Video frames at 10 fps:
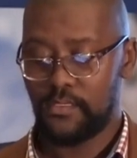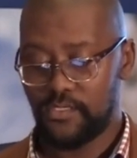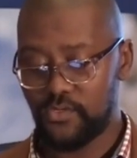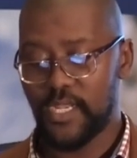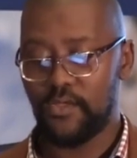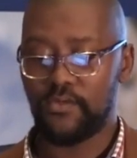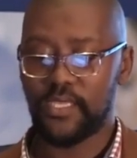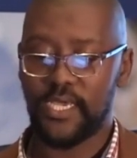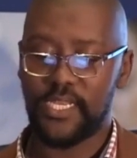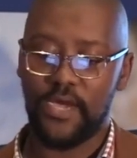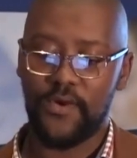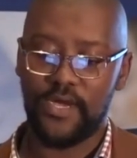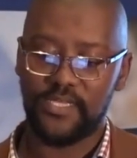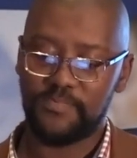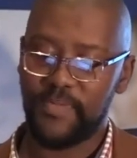So now looking at
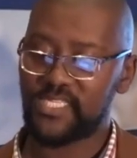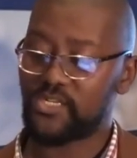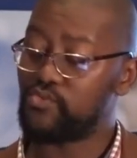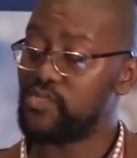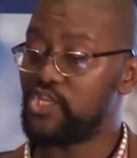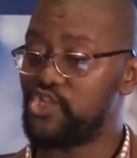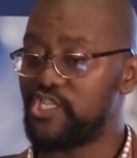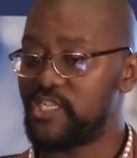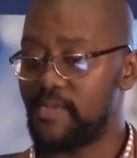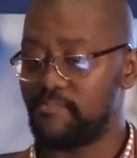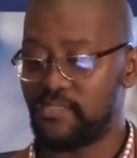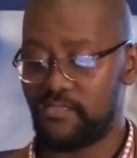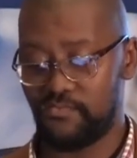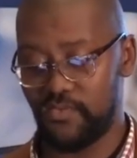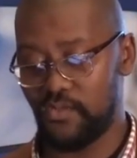our SPECT acquisition
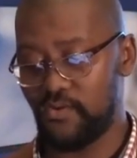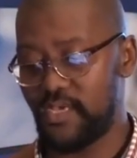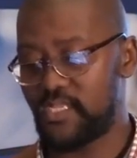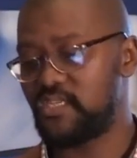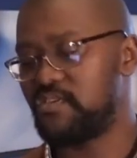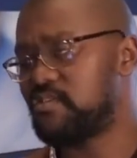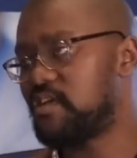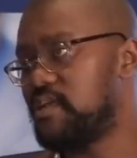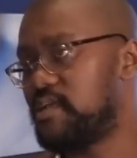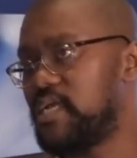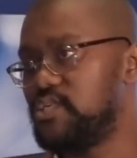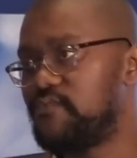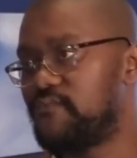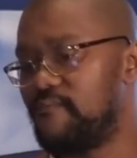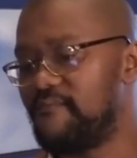times, we know that it can range
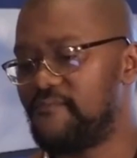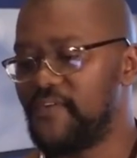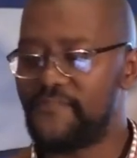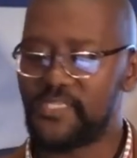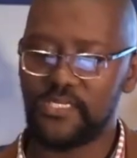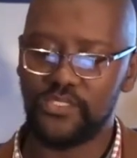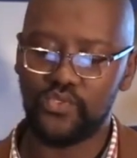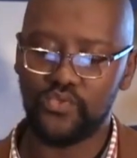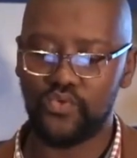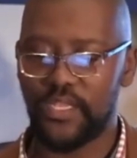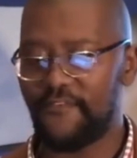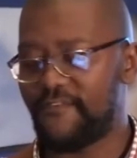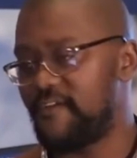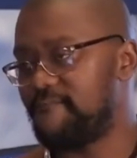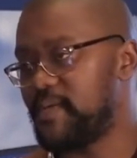from 15 to
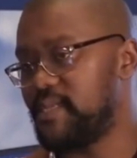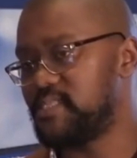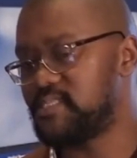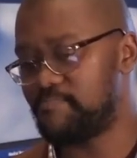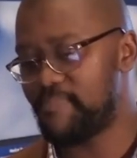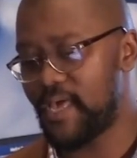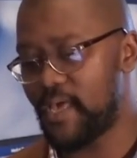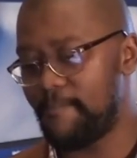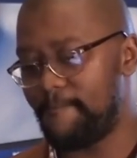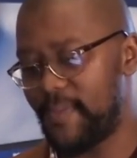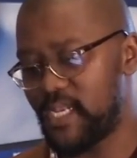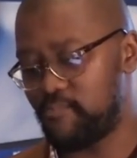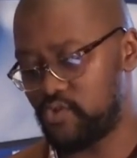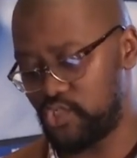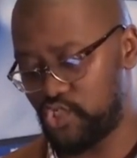25 minutes per bed
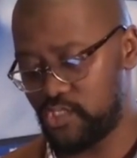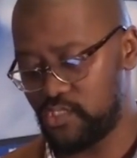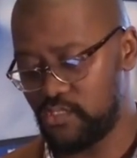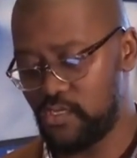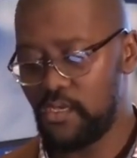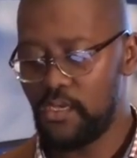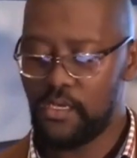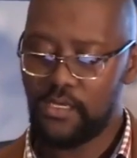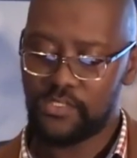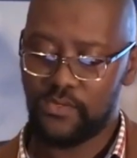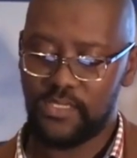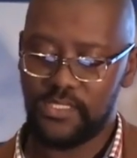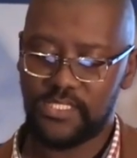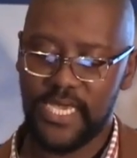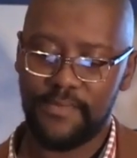position. So
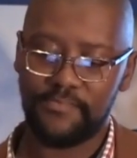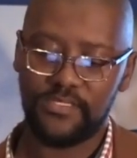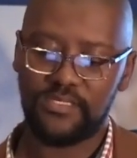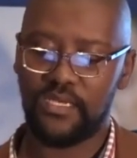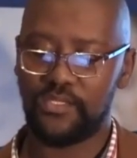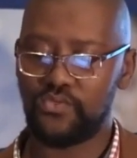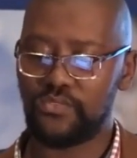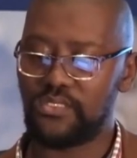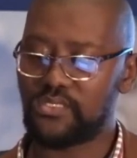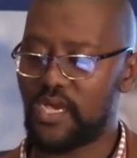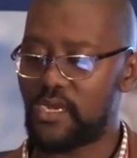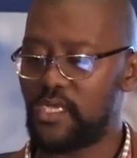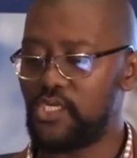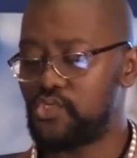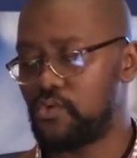these times tend to
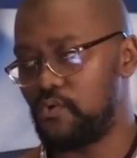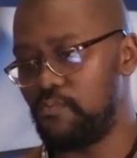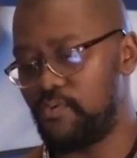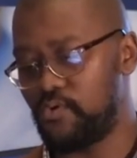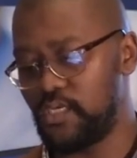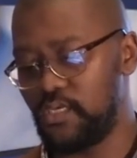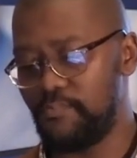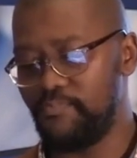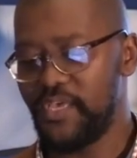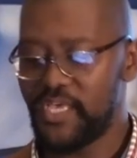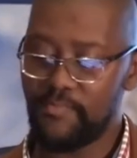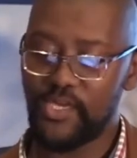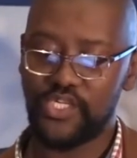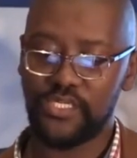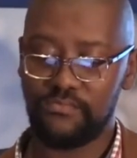discourage whole body
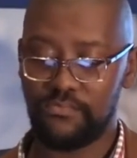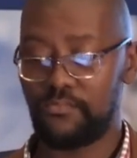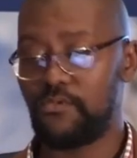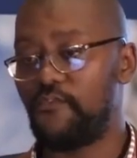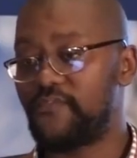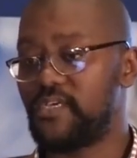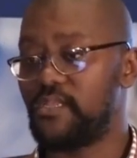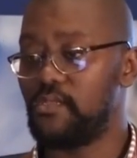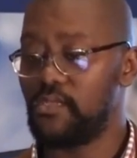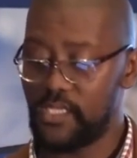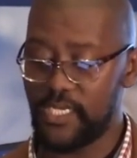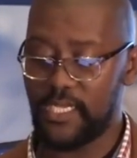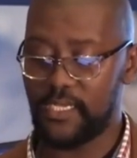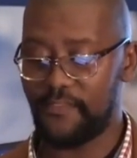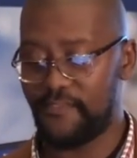imaging, often
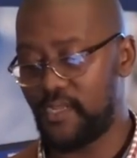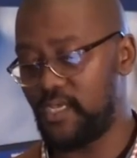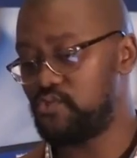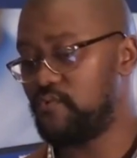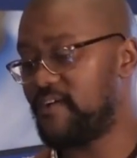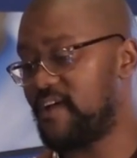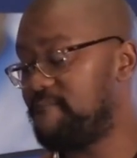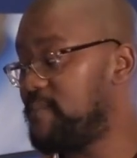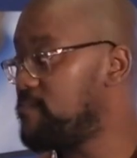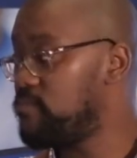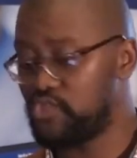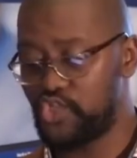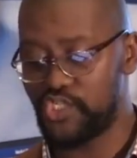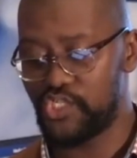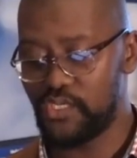needing 3 to 5 bed
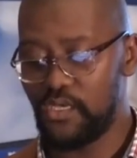positions.